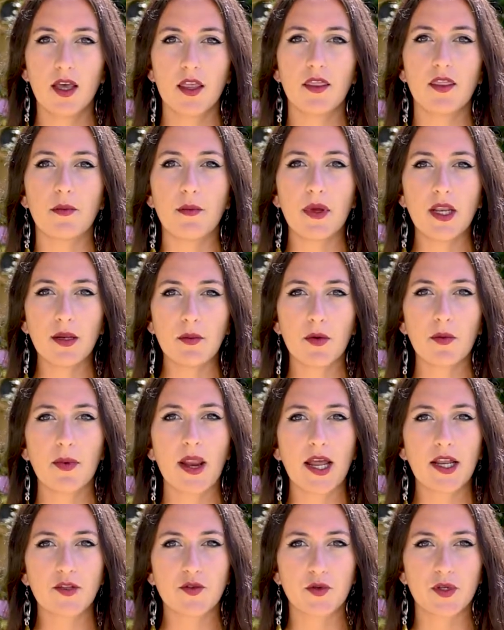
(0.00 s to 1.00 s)
The minimum
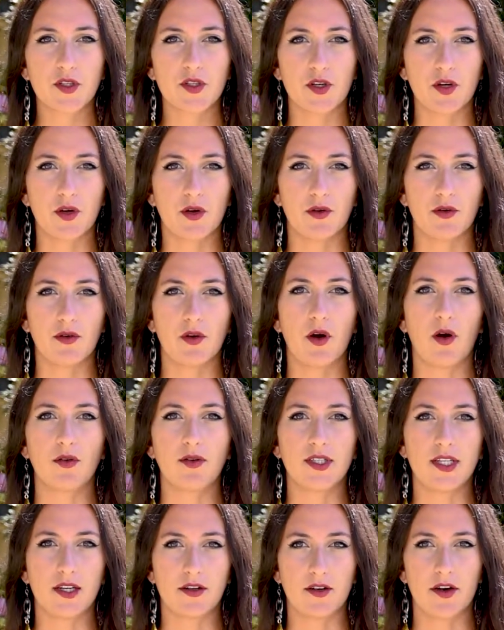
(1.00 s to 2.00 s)
net return,
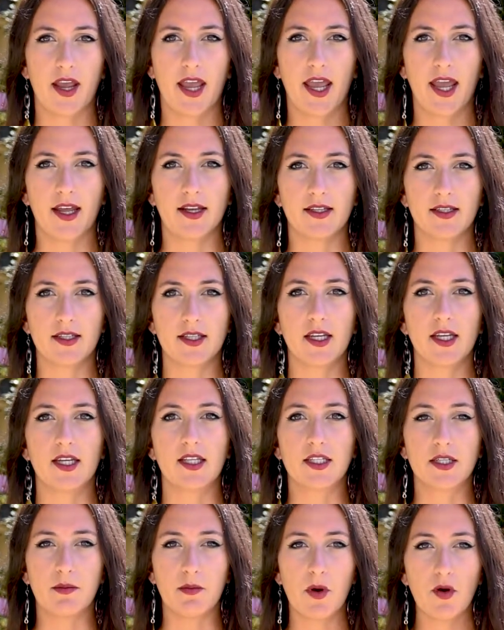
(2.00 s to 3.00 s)
on the other hand,
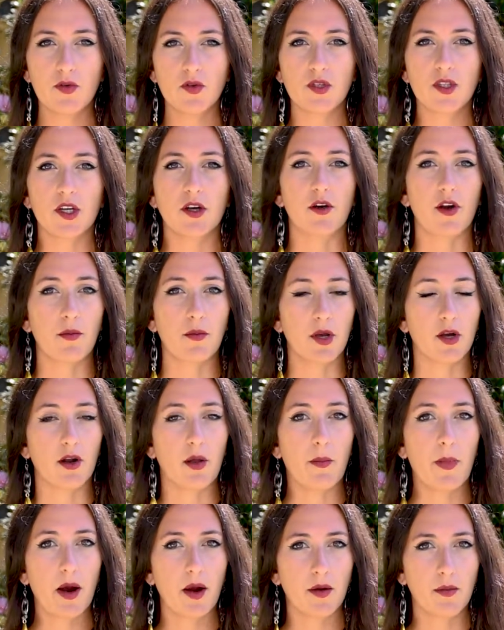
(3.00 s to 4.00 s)
in the most economical
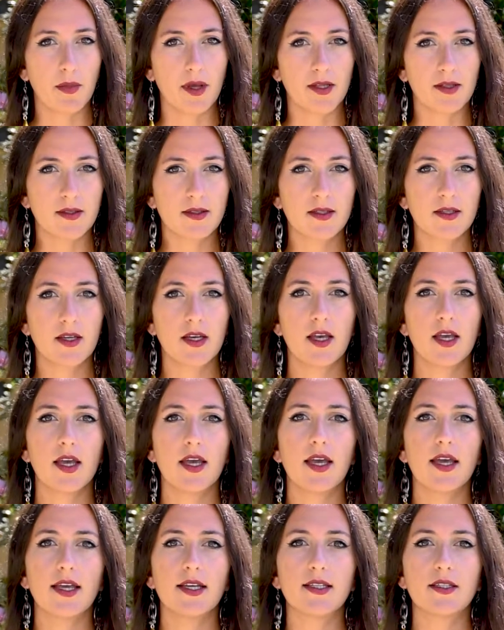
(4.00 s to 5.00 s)
apartments
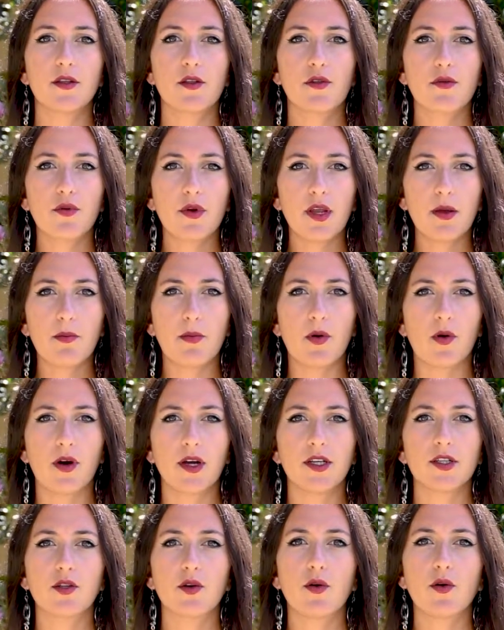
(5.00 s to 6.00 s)
is
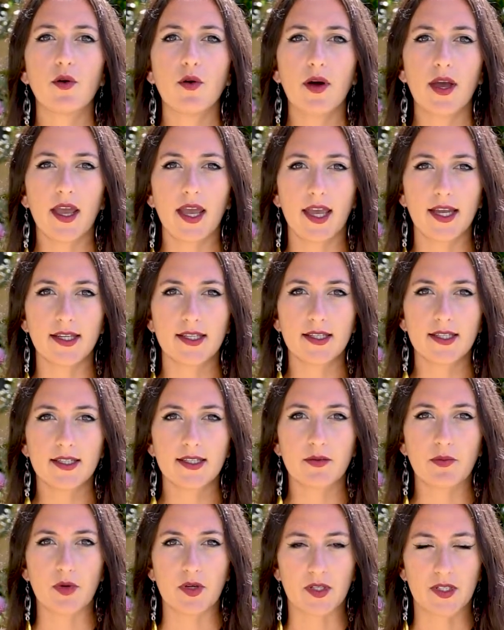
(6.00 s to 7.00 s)

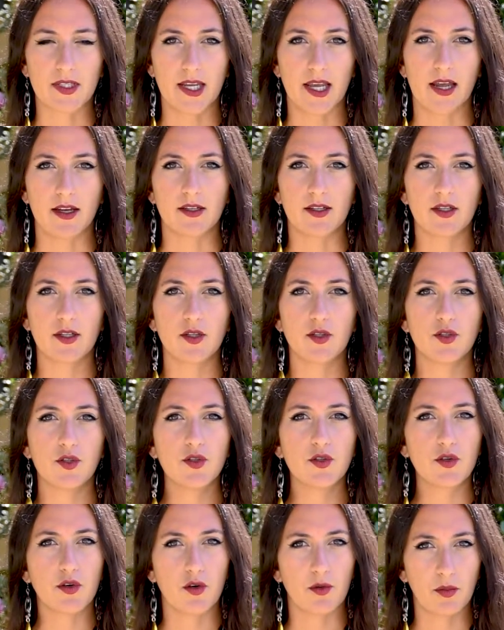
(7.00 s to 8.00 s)
3.08% due
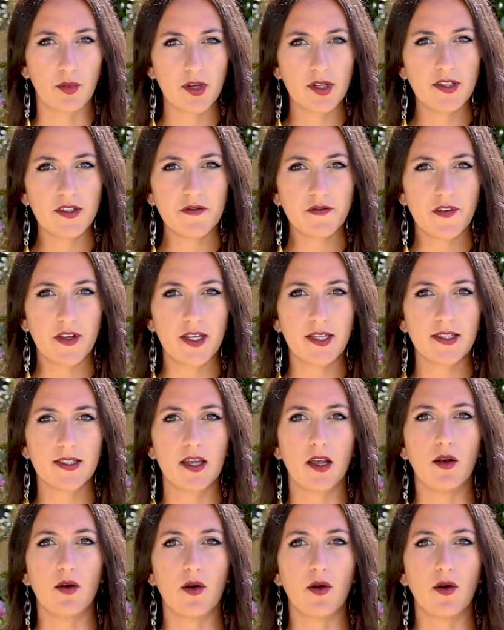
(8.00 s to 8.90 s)
to community fees and